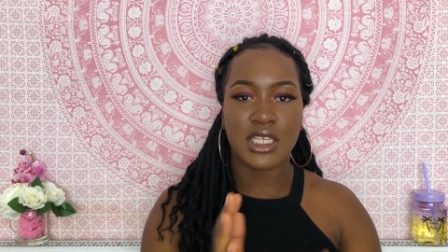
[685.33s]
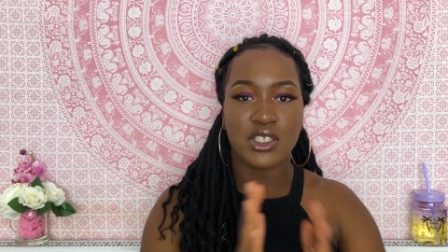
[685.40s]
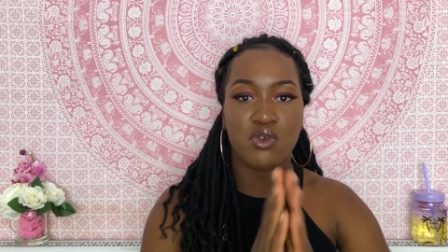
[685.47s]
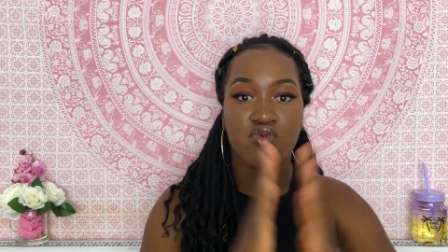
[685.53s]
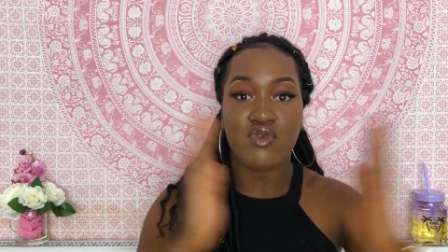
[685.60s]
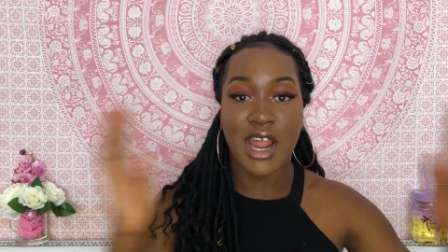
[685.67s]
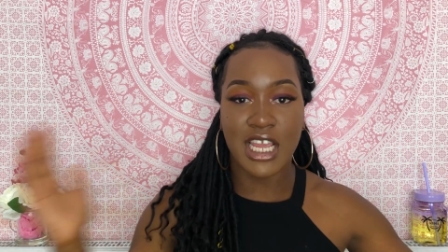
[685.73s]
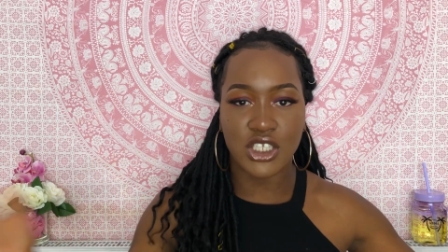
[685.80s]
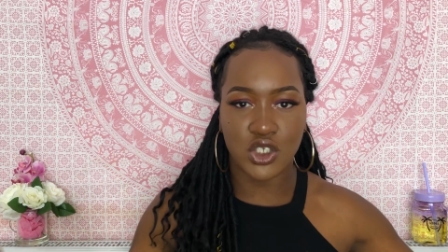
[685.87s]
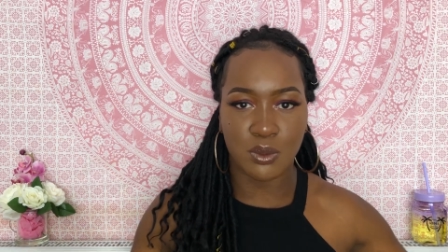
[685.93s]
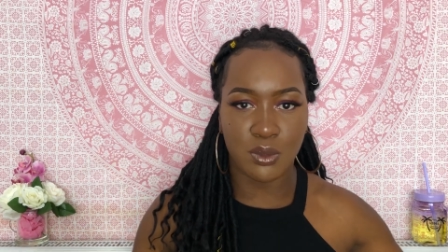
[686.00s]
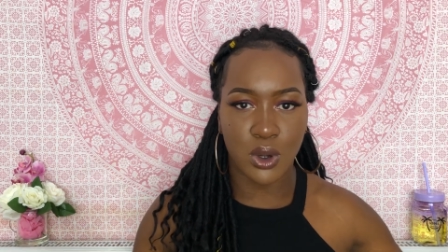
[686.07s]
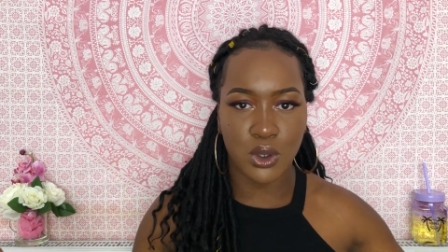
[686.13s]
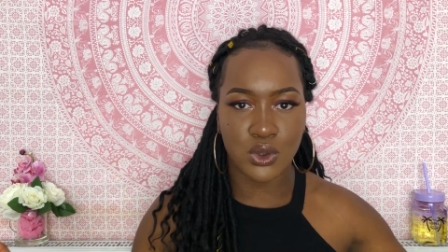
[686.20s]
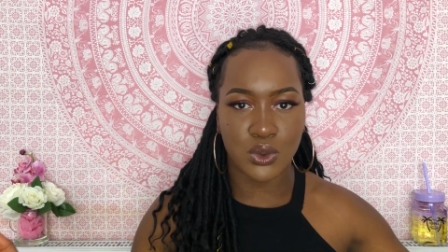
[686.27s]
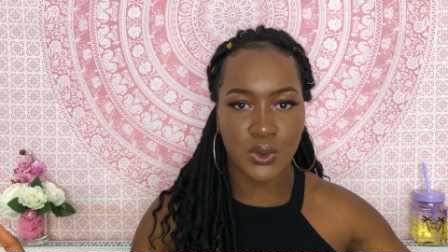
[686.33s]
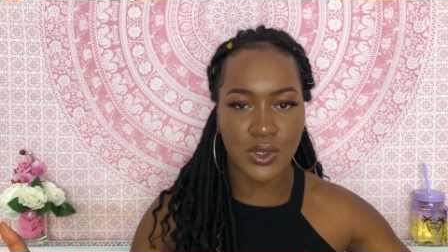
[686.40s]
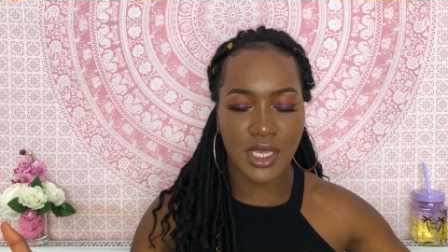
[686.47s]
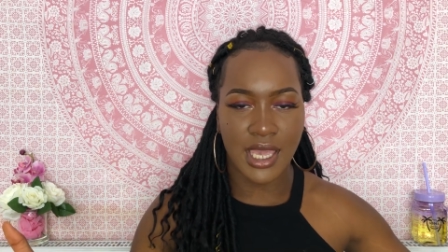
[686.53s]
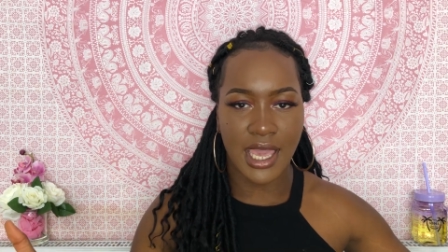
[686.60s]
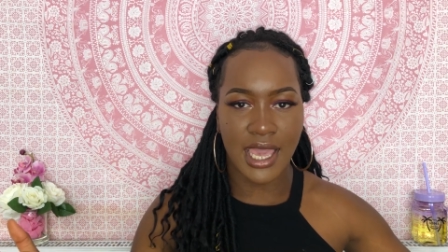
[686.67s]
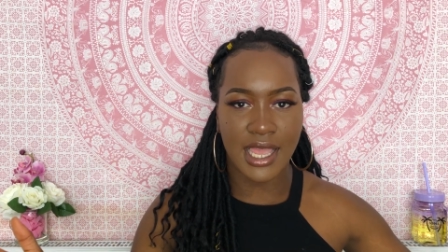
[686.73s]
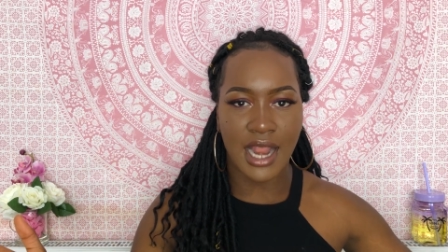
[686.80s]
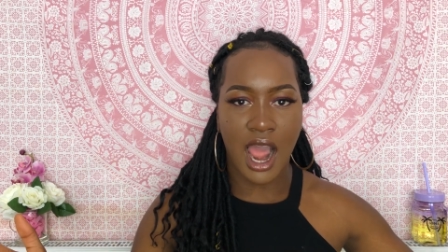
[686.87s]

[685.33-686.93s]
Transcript: is a range of modules. Okay,